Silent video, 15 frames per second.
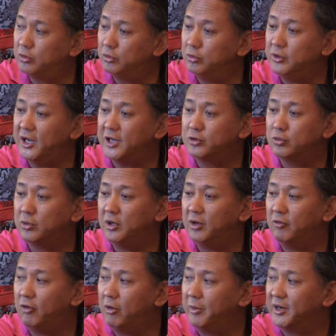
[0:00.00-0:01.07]
you naturally
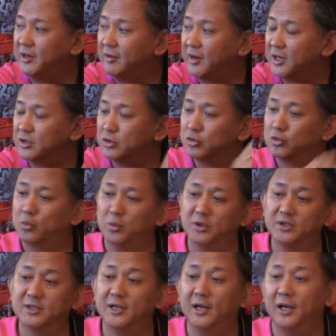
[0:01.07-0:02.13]
form a direction
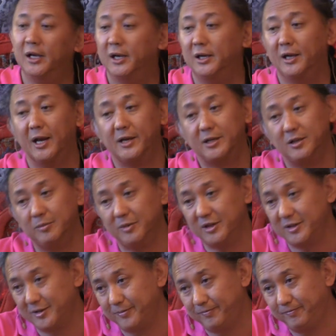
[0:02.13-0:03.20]
towards
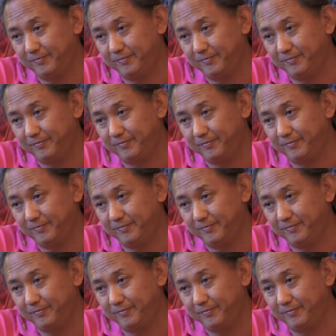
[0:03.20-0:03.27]
enlightenment.